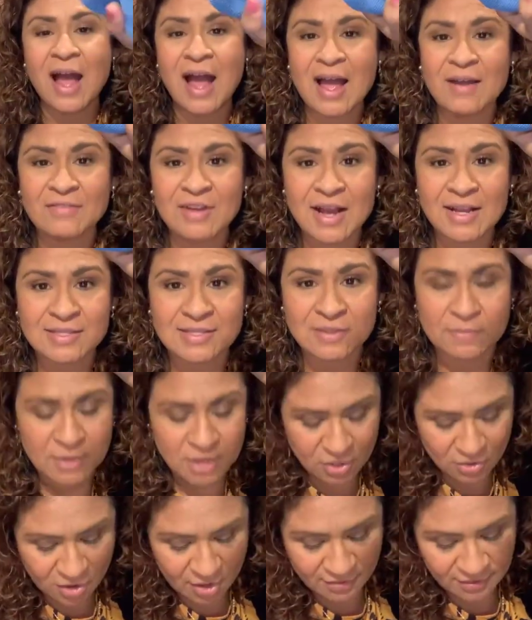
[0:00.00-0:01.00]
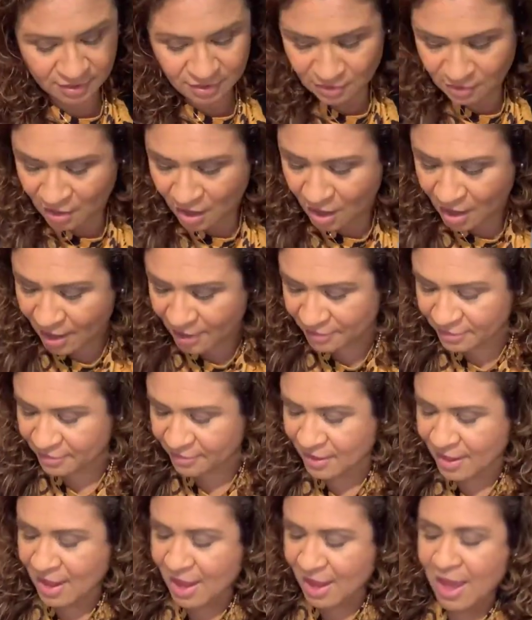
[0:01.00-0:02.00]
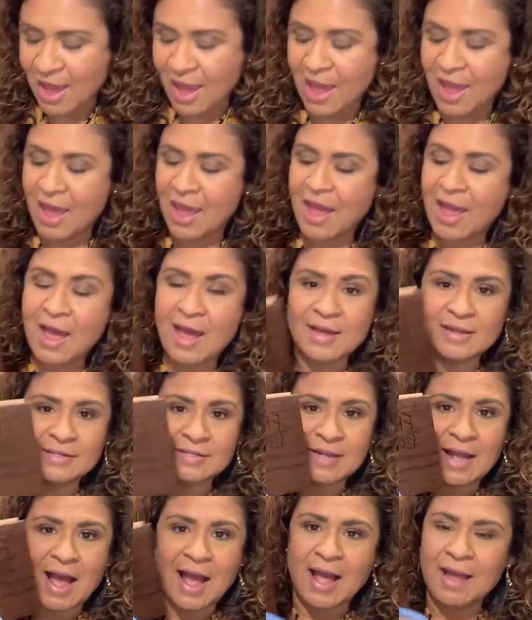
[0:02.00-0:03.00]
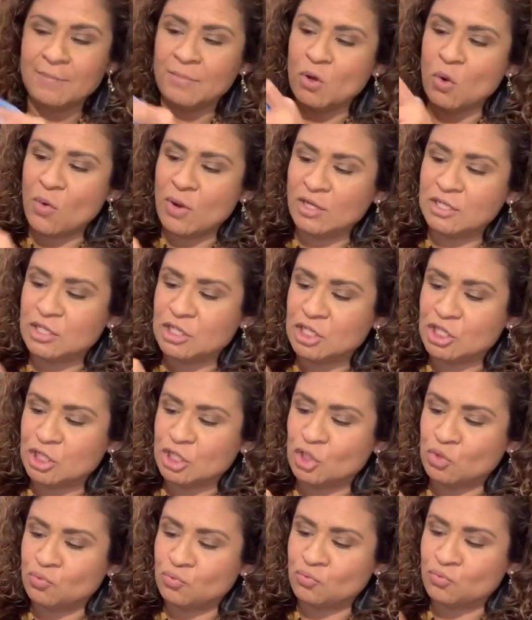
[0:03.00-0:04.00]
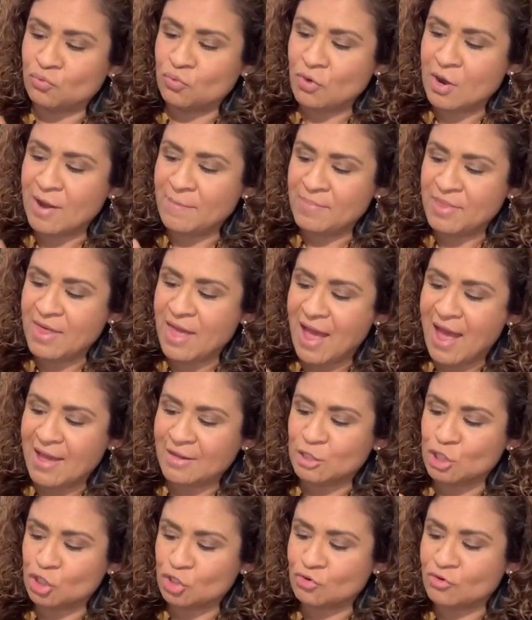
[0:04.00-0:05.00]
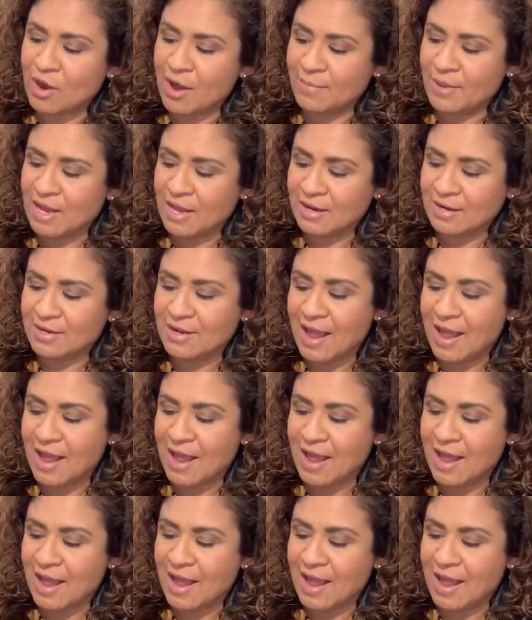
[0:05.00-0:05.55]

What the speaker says: I've got some here on the cloth, and I'm going to just rub that and scrub it.